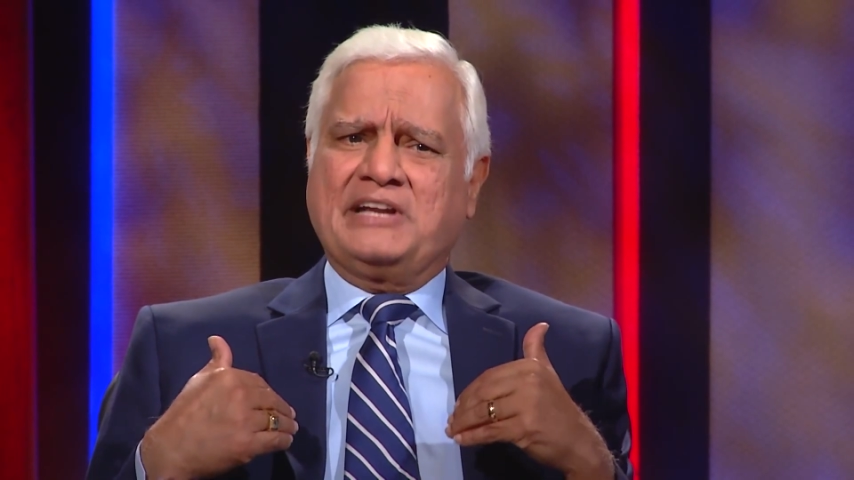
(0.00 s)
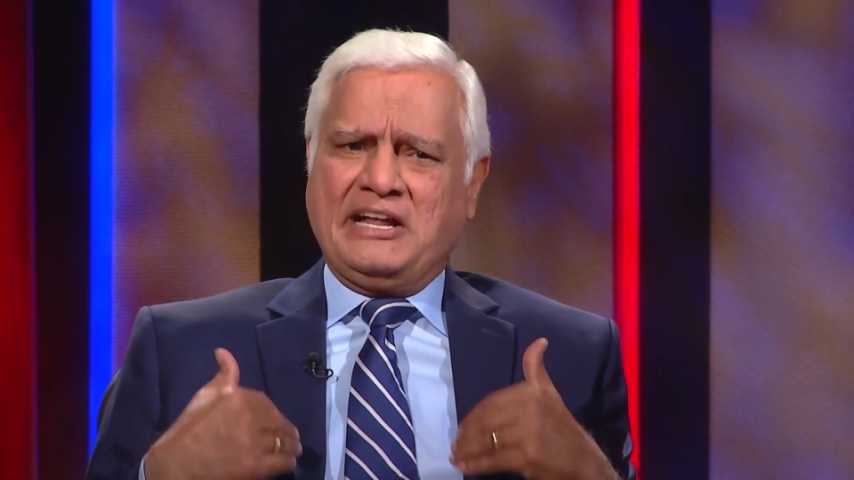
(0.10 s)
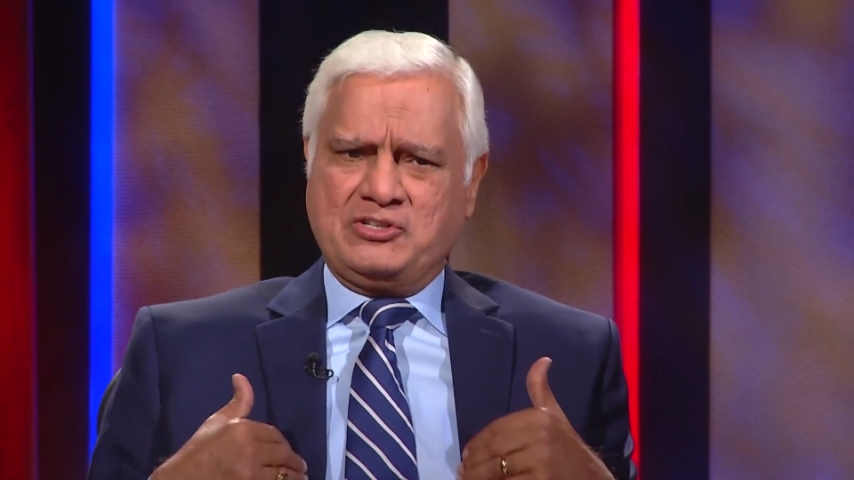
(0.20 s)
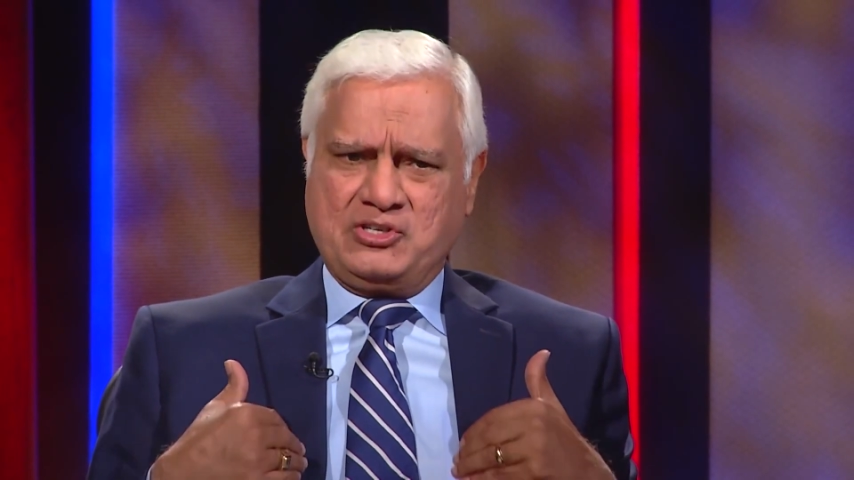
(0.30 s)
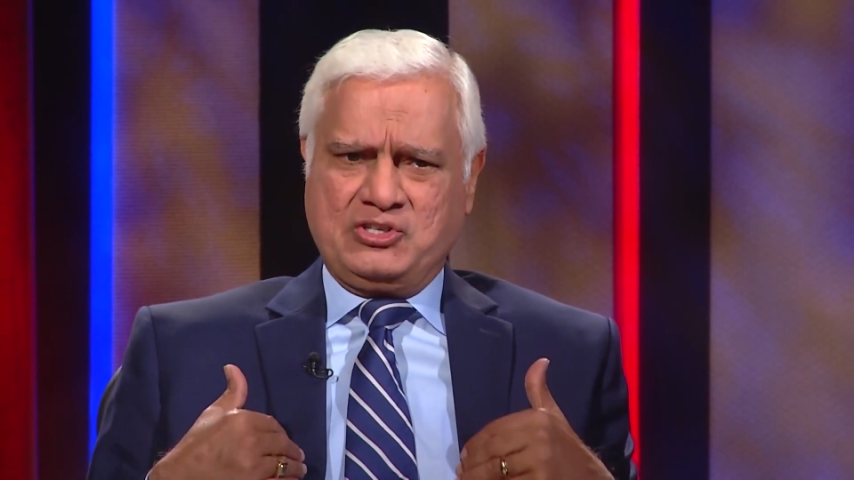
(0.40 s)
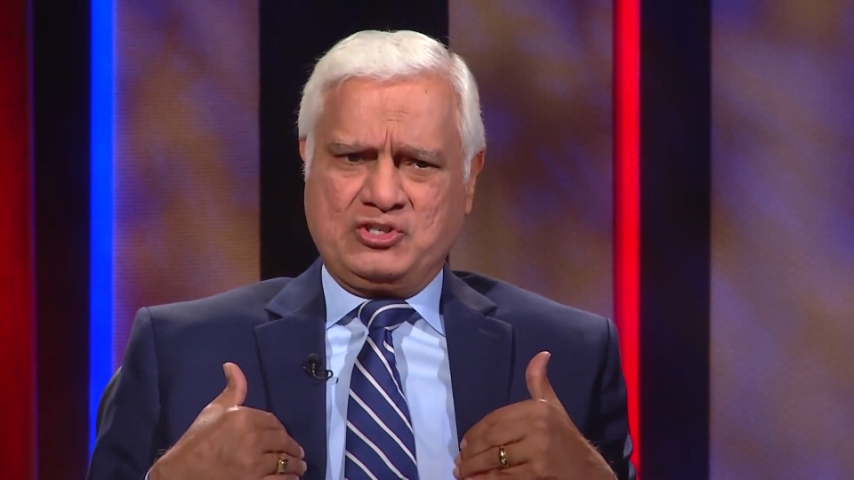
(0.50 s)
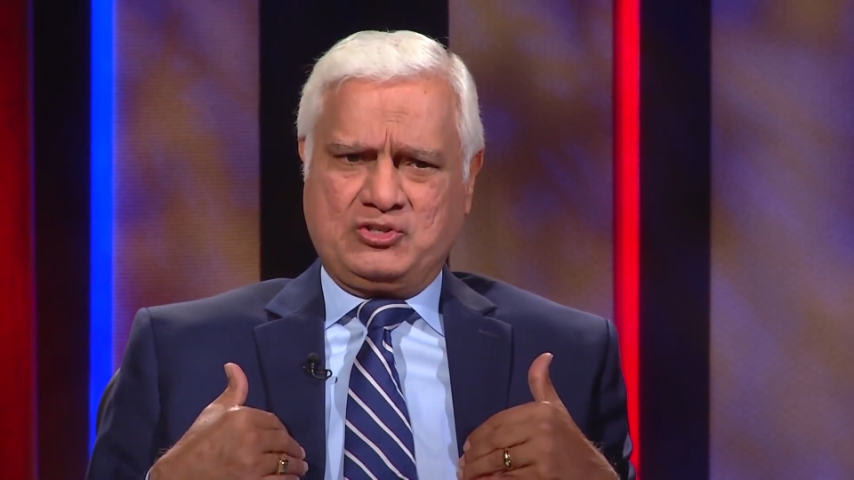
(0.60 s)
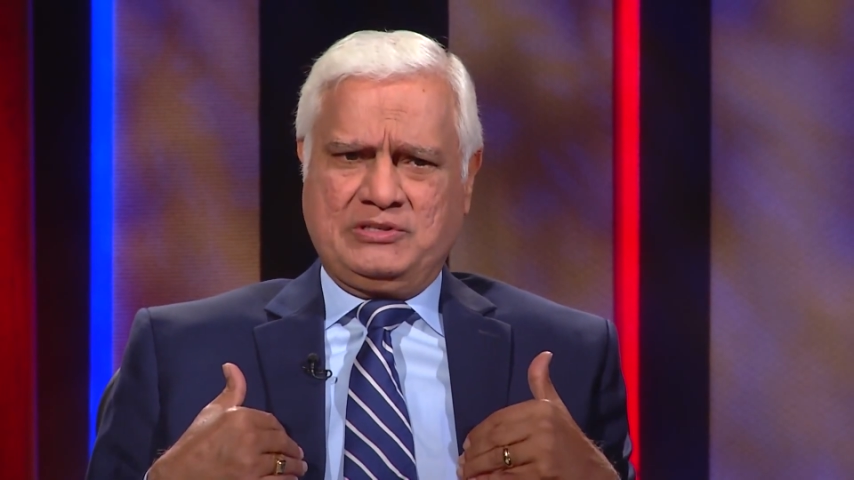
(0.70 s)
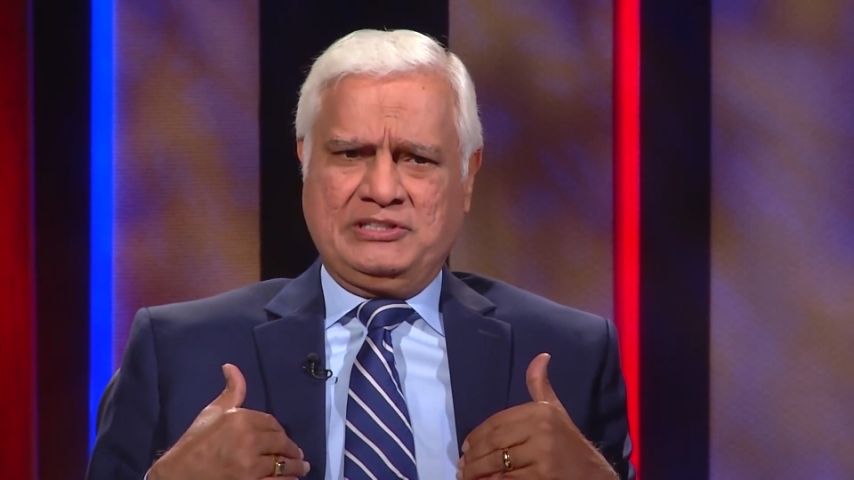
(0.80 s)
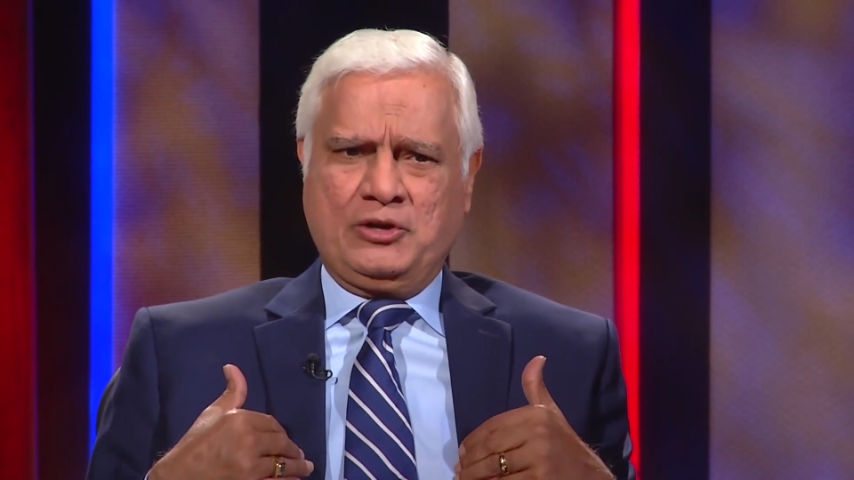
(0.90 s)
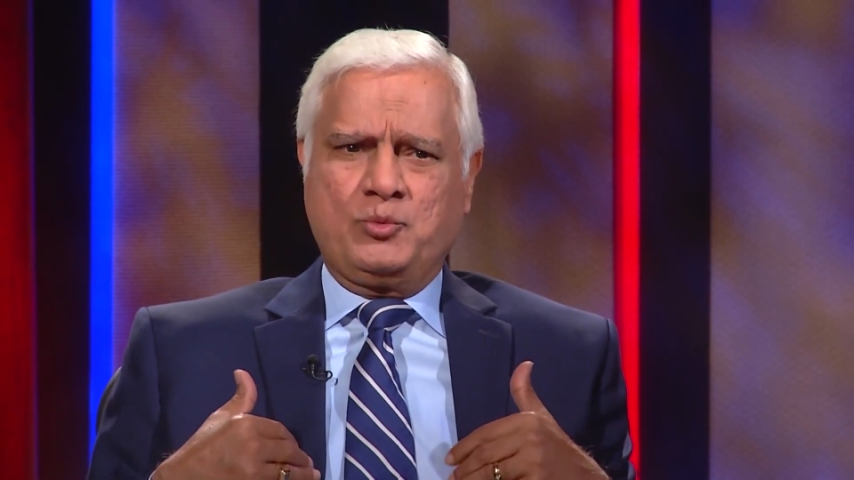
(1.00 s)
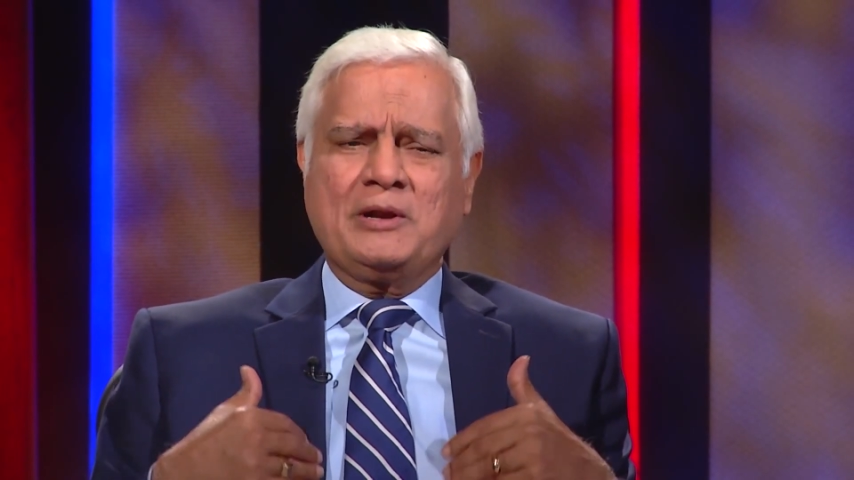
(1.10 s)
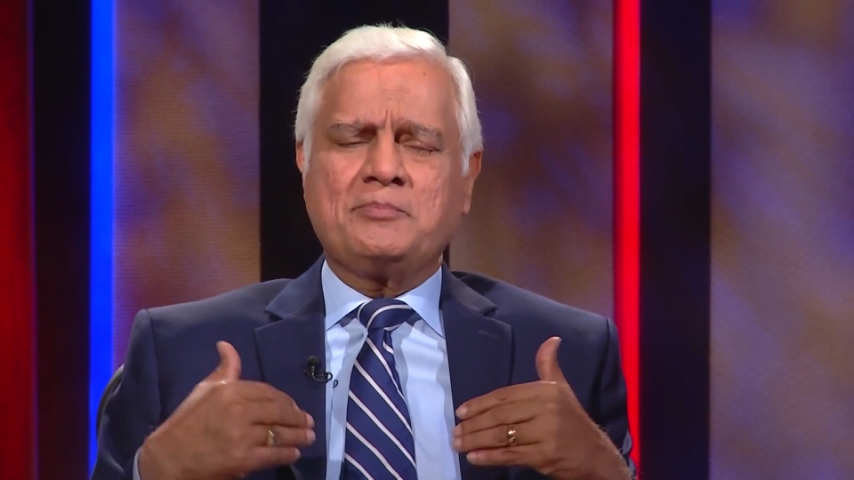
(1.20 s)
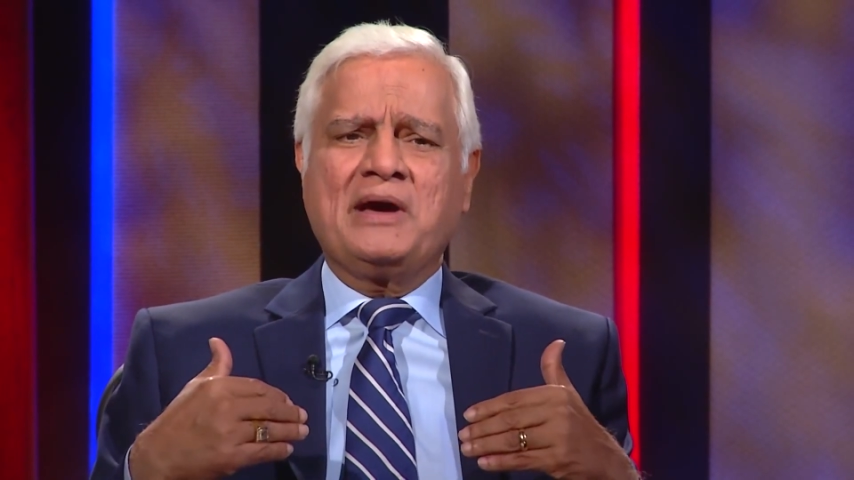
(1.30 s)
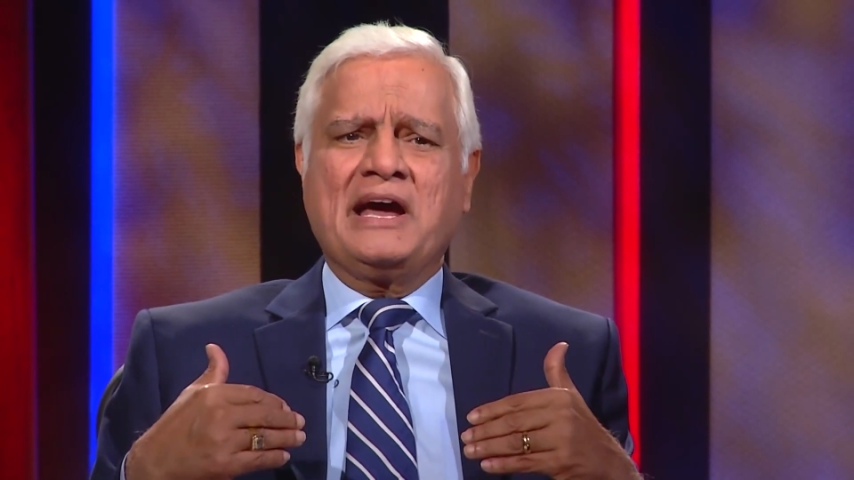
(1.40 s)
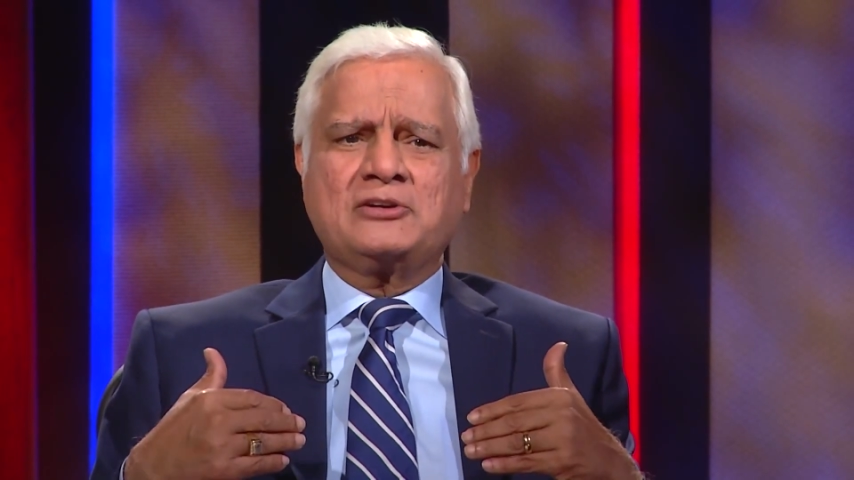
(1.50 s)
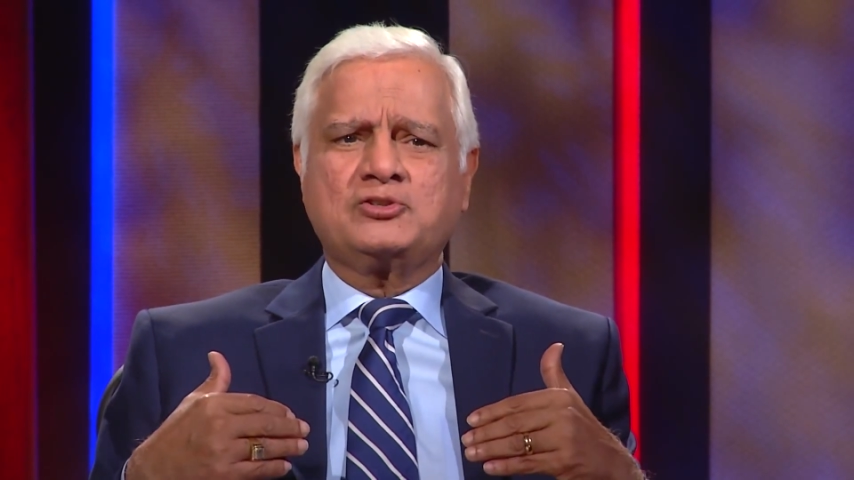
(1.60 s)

ancestry that went back